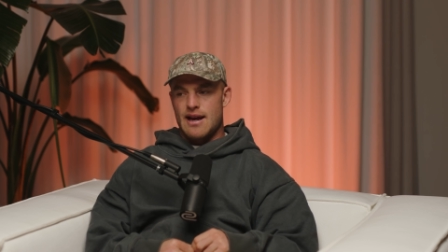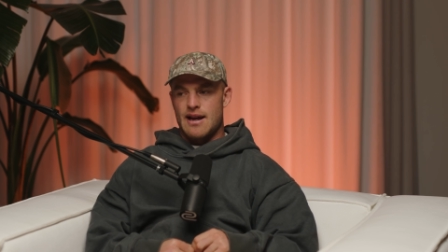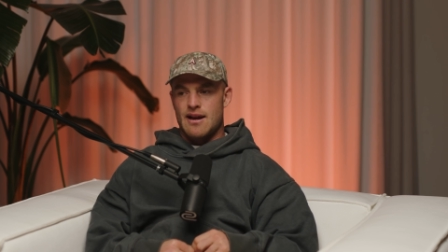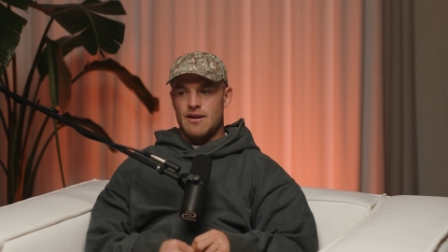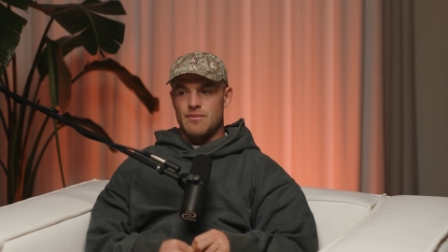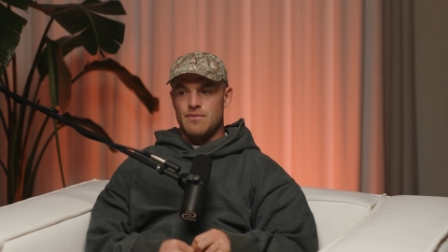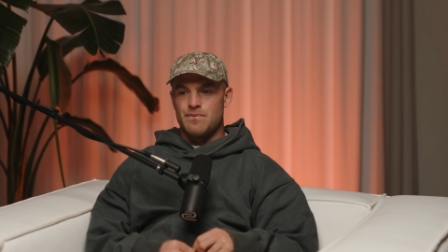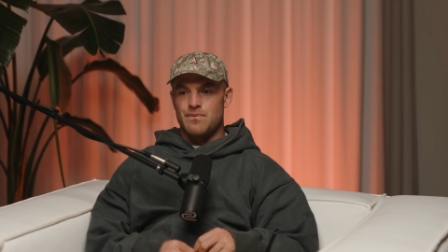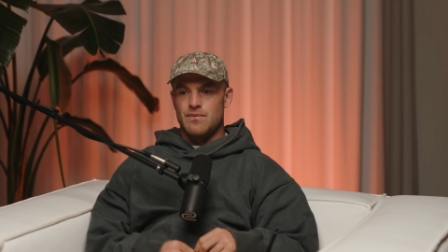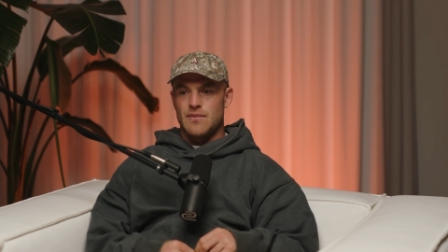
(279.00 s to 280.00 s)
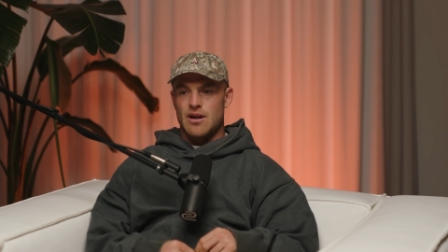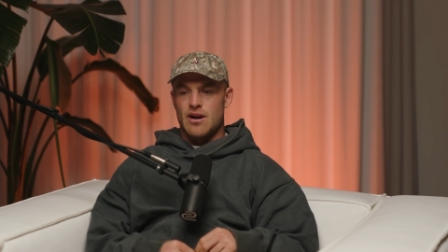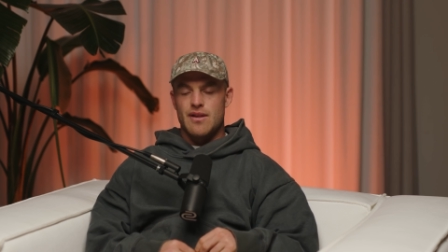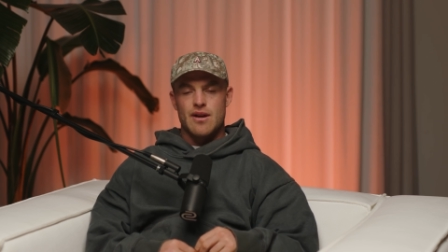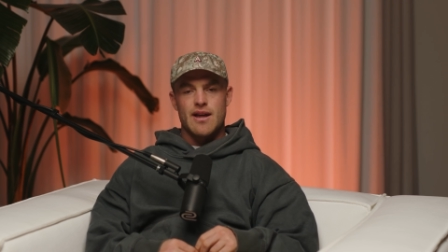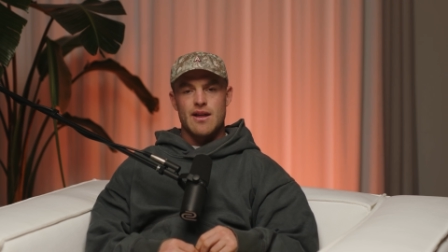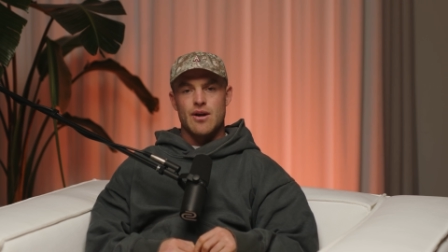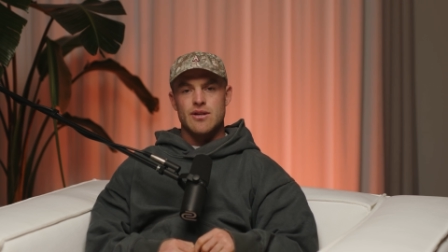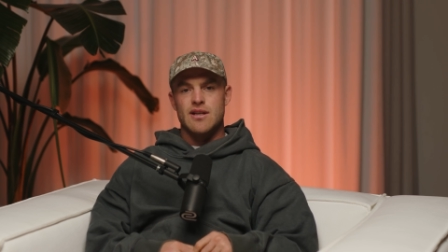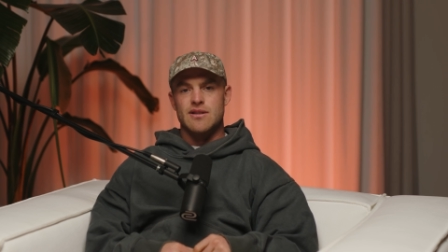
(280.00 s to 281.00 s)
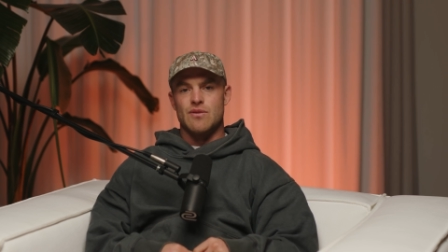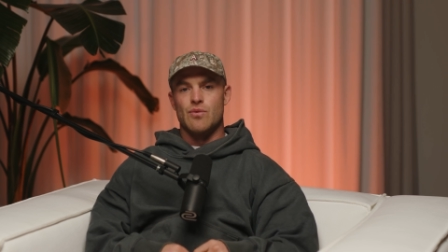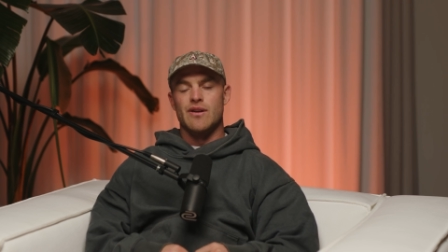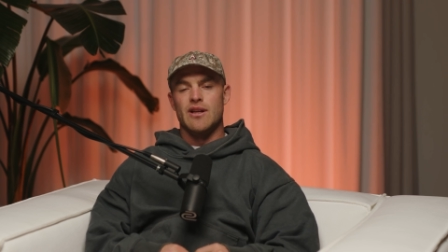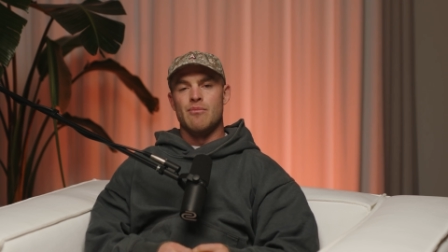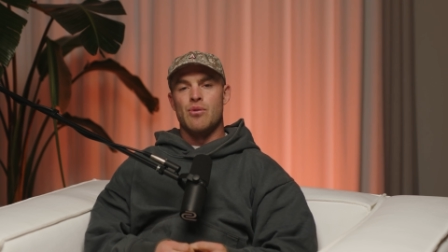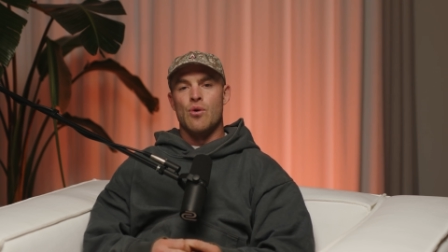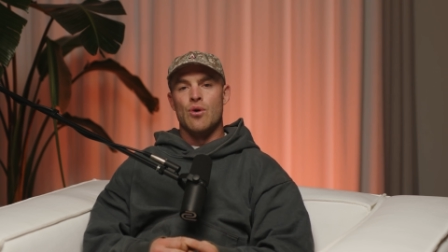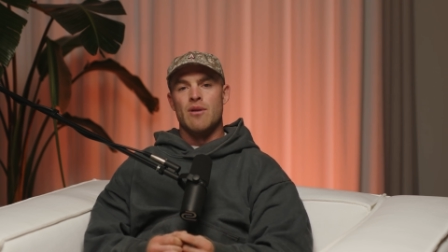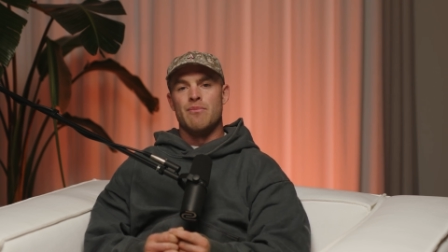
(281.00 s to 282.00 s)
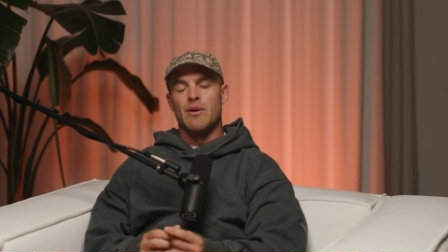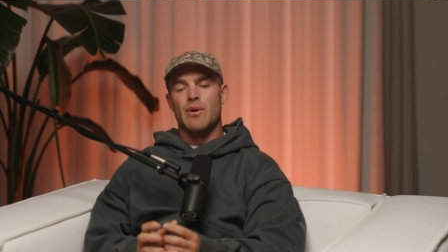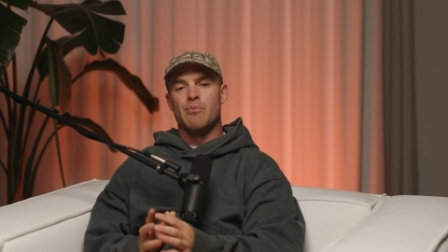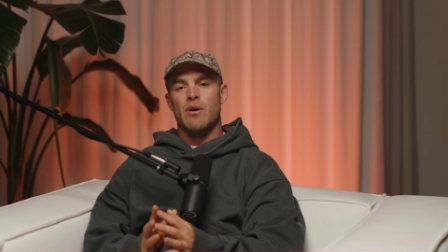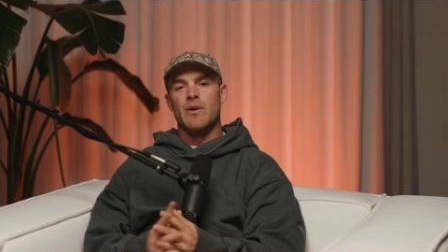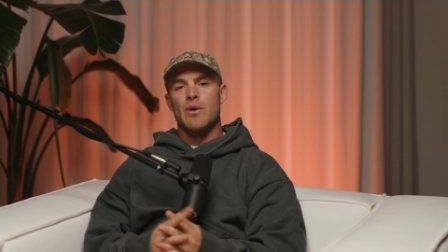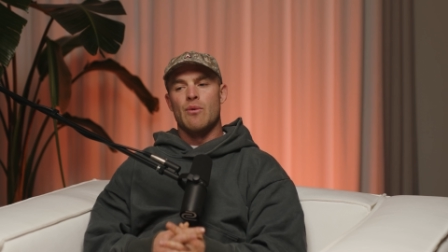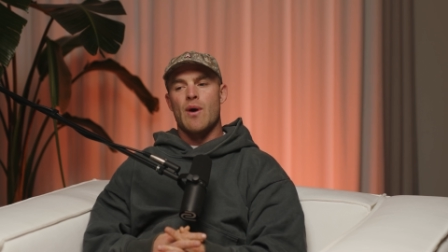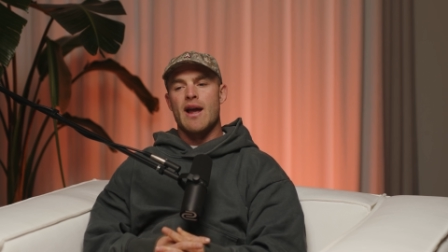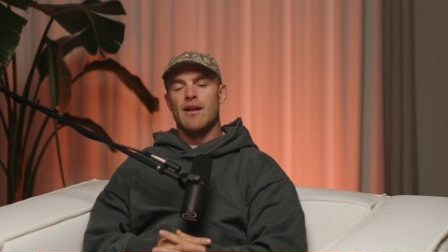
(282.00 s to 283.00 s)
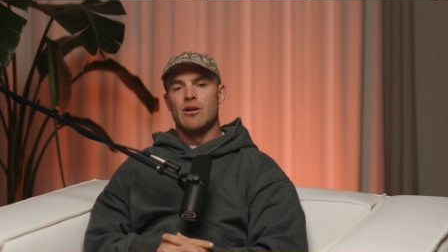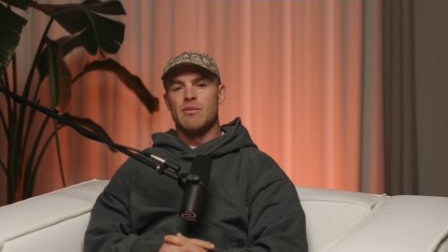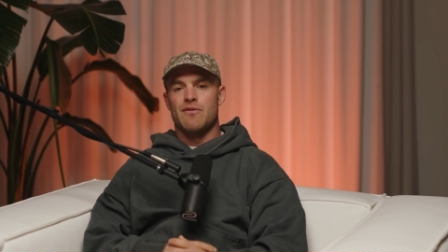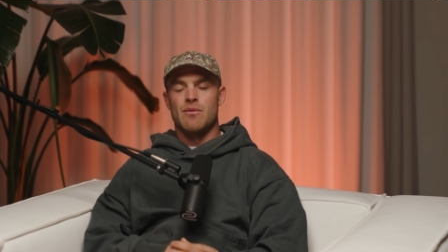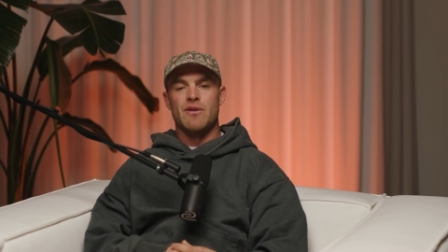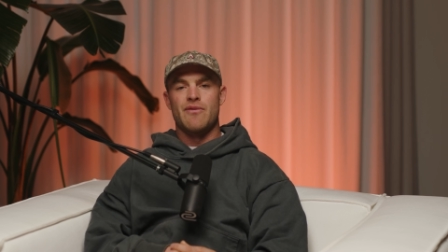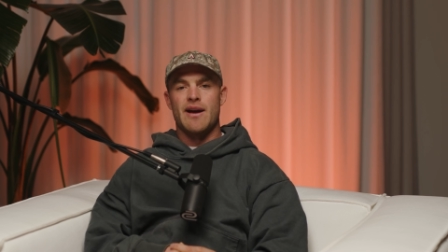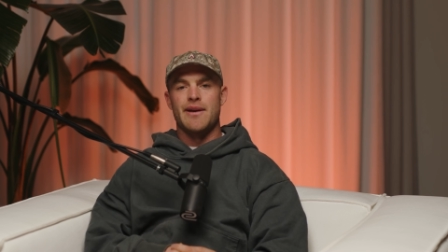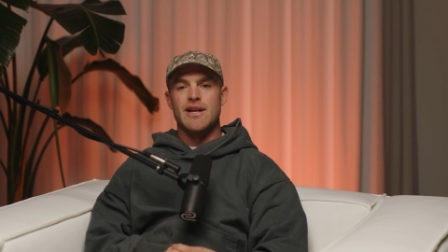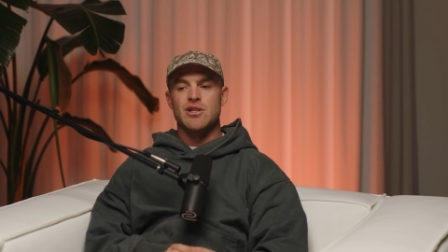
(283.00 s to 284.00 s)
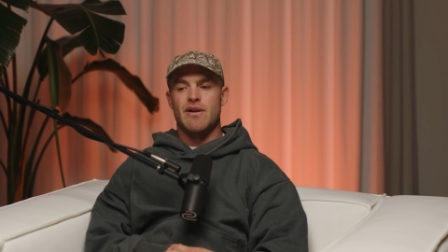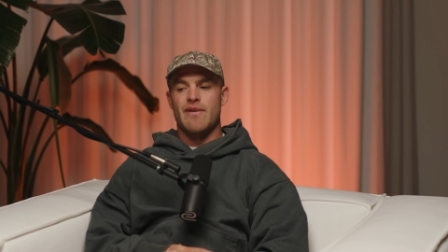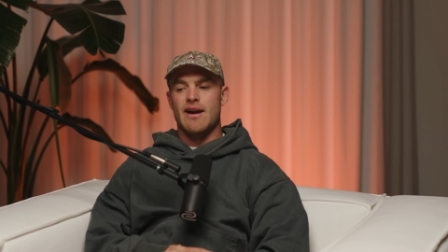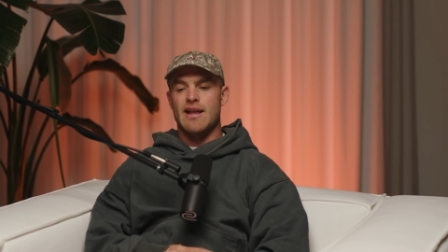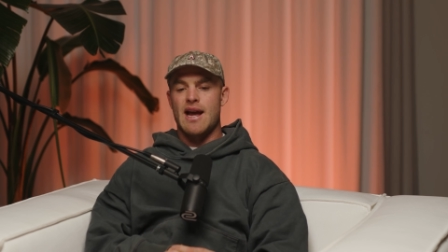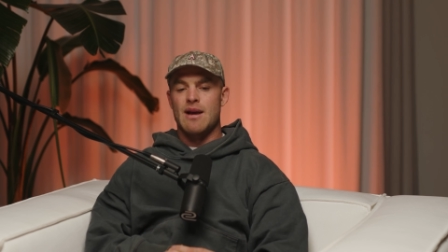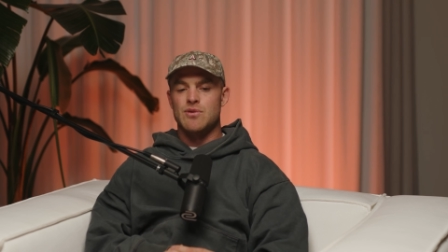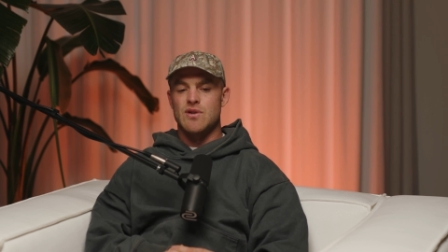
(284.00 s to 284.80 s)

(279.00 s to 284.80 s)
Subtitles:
those things are really important, but we probably went away a little bit from the foundation of our game.